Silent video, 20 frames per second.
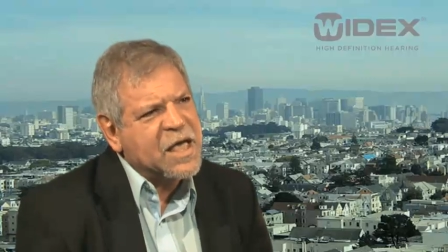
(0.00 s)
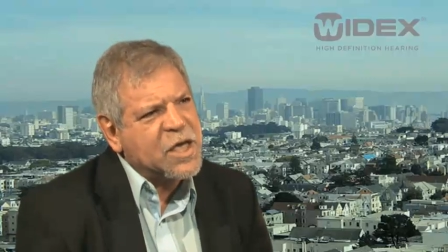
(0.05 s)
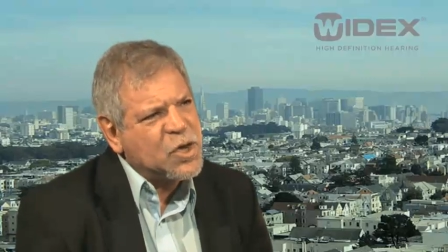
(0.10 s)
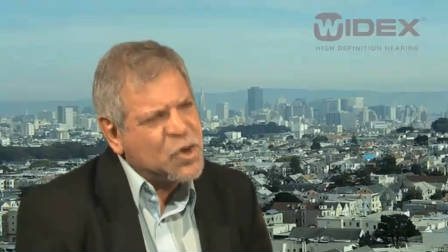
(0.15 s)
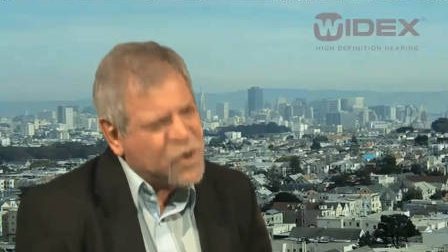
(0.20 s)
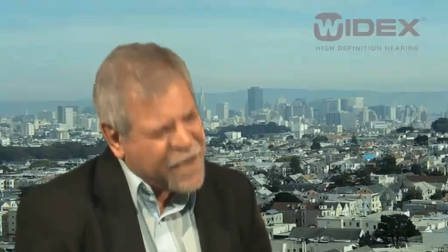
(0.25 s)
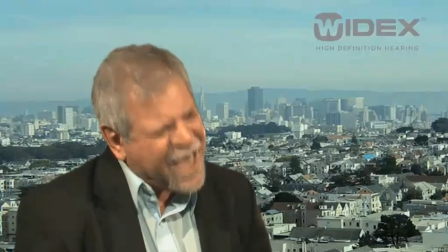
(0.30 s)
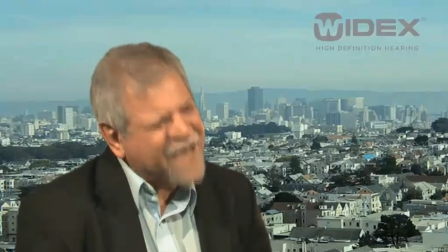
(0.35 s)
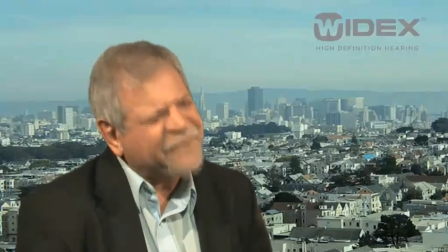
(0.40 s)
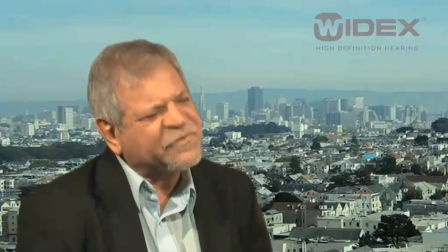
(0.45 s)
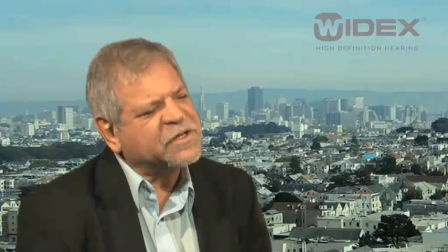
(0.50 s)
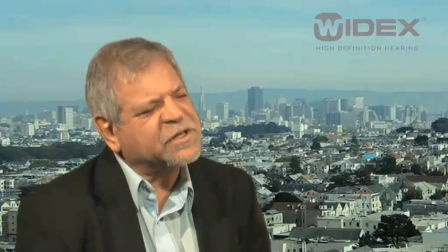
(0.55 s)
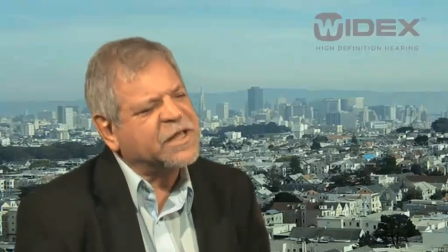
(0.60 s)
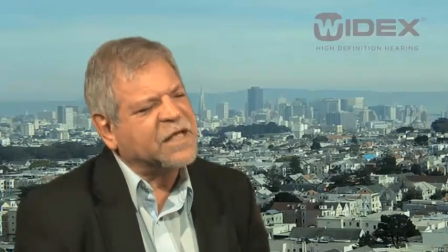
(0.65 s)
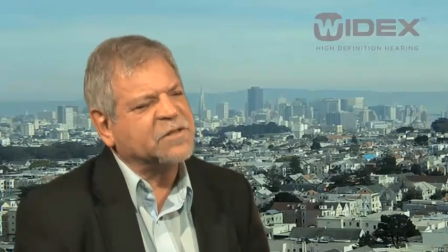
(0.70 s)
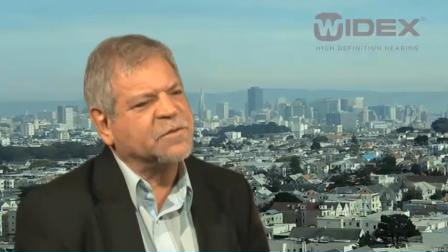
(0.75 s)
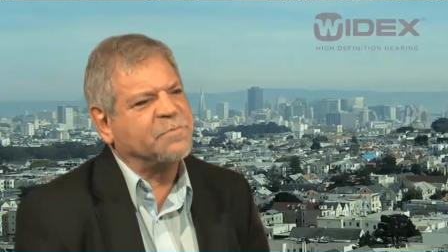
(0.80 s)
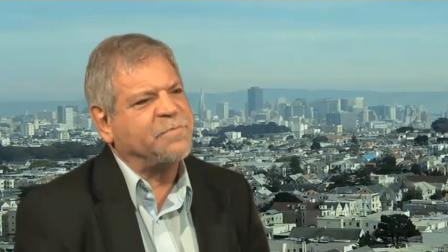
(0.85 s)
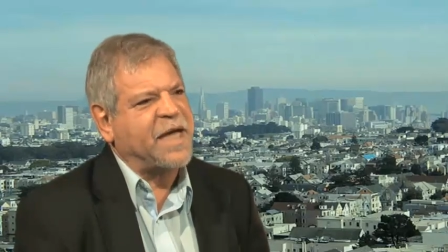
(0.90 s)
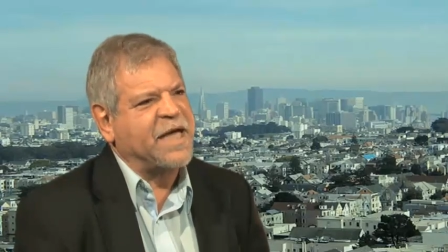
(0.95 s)
You have to
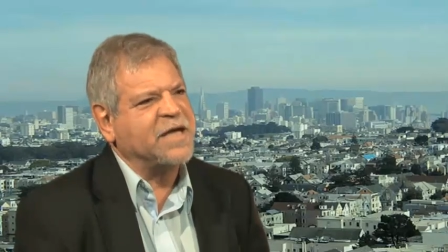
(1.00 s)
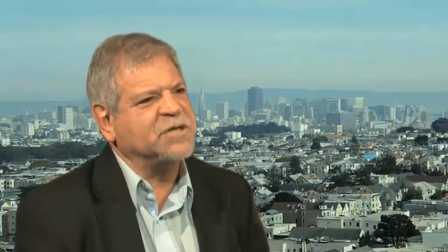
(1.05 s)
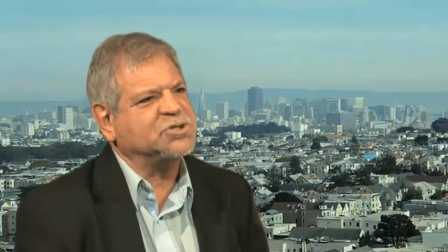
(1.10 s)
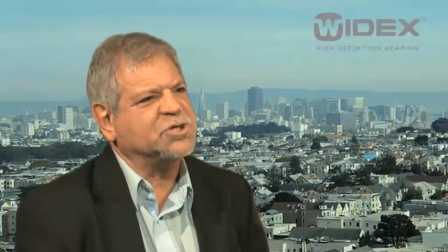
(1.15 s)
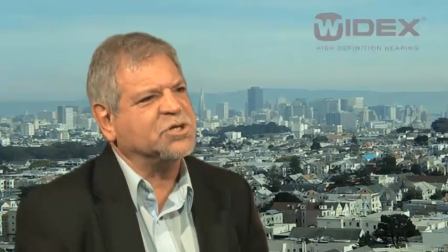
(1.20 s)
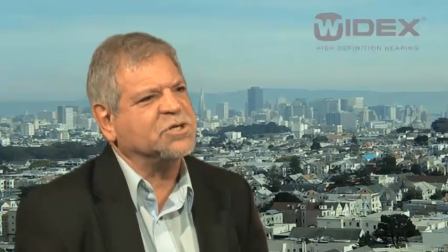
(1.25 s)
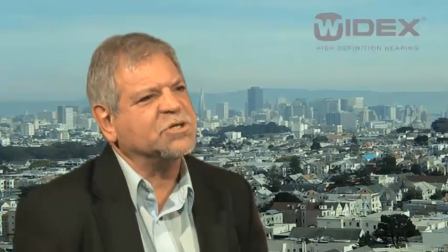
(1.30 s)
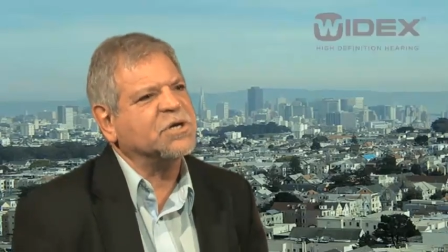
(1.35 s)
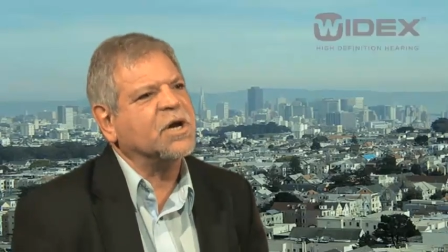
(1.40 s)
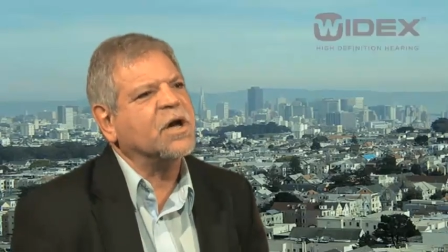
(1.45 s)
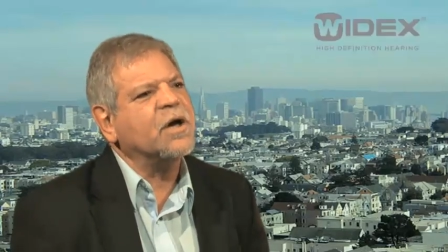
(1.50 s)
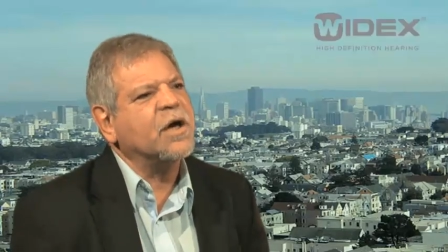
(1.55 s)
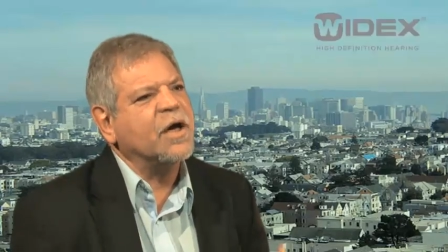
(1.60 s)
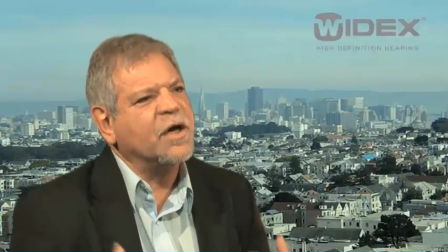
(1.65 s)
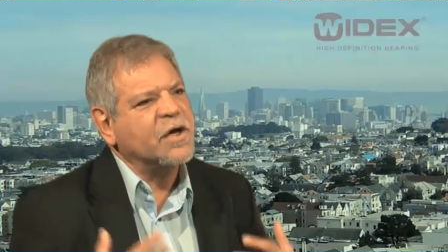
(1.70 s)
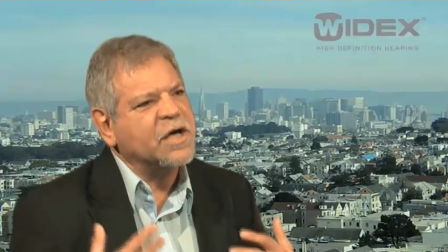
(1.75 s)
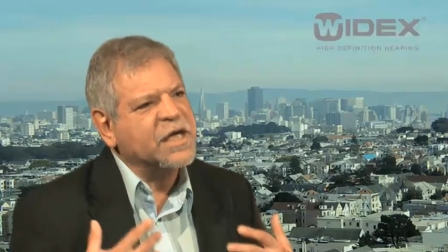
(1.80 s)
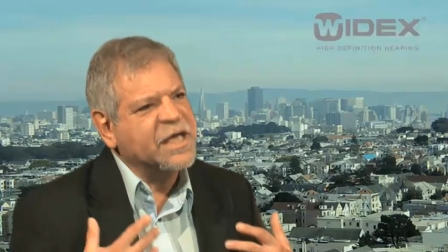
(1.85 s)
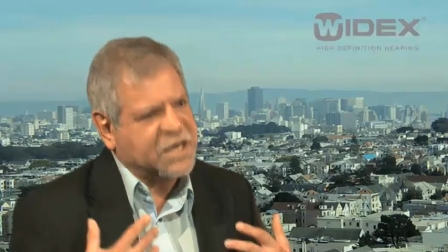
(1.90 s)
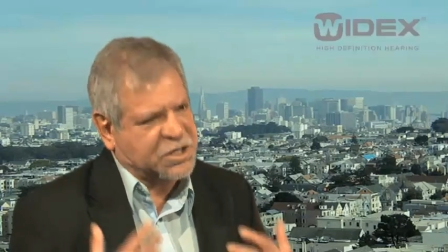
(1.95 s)
let the patient
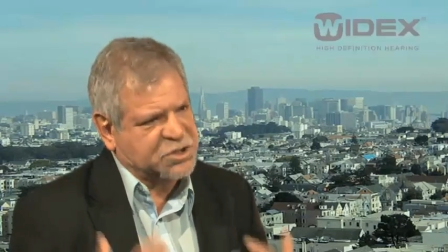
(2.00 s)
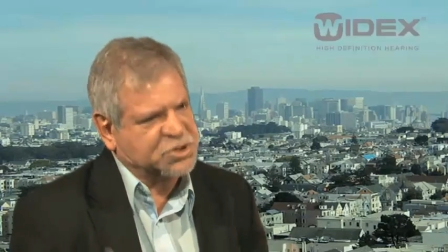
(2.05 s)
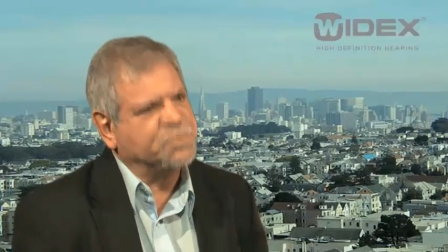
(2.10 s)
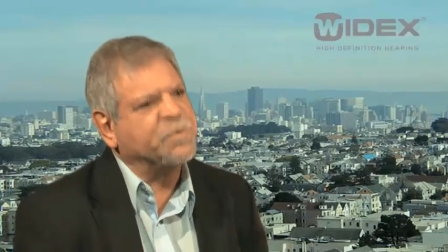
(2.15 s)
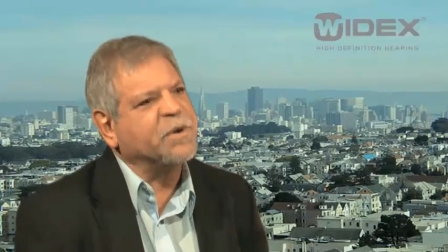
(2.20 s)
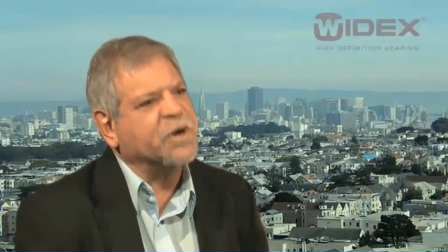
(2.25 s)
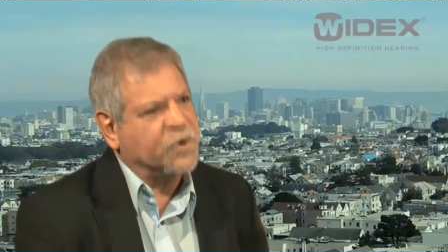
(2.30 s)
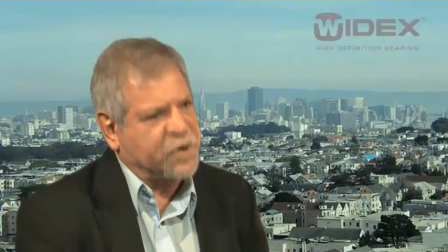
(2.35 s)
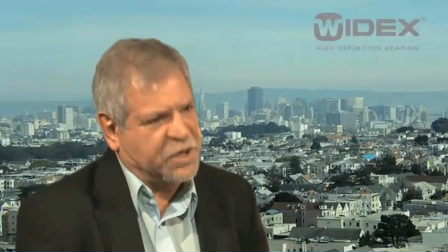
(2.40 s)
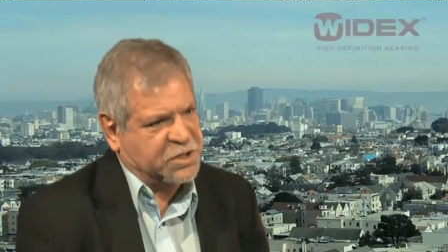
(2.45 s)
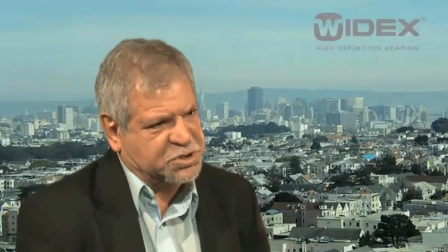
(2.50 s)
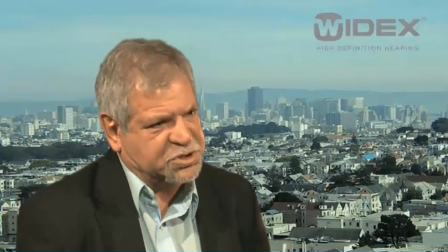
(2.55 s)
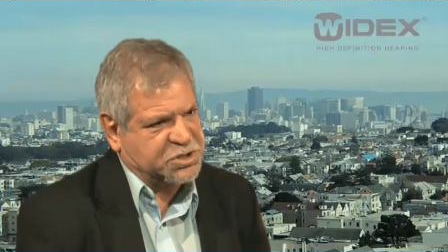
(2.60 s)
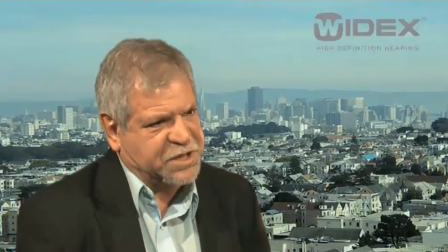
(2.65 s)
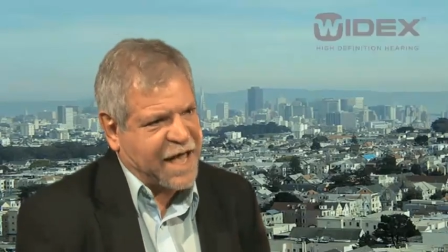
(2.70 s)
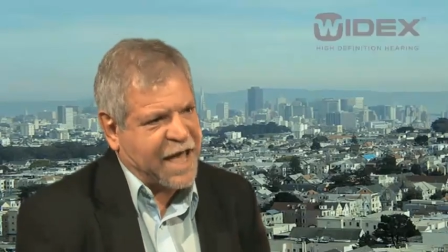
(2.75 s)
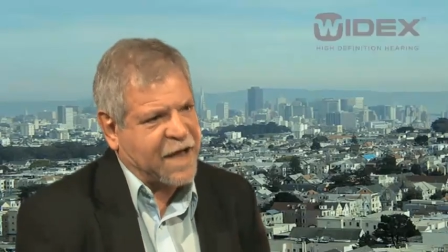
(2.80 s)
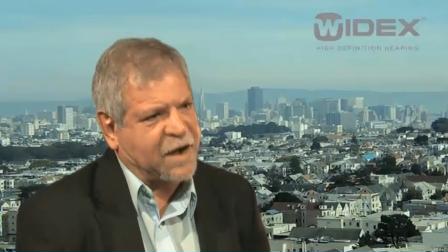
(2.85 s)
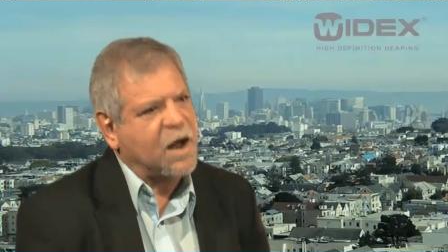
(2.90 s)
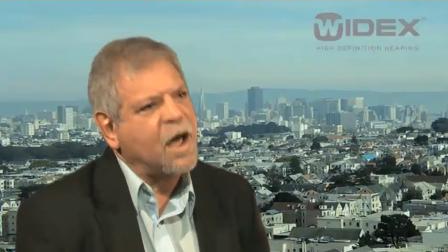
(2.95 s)
experience
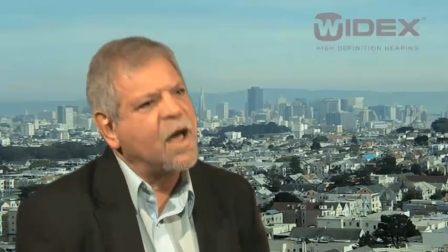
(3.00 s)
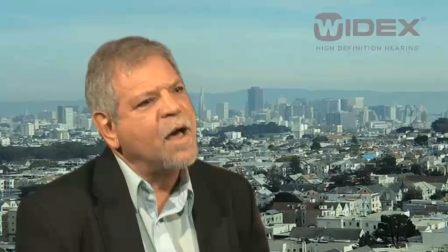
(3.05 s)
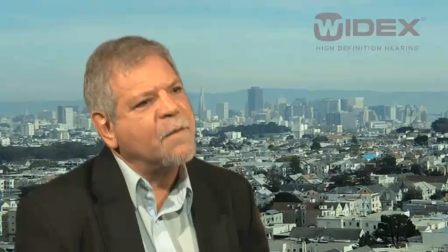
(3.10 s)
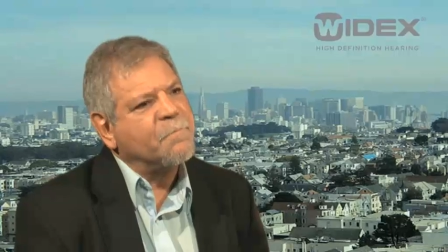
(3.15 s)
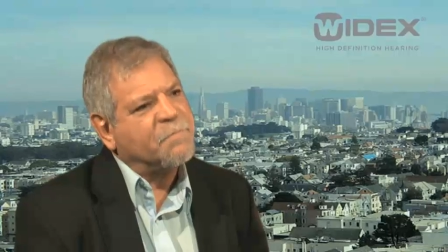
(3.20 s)
that,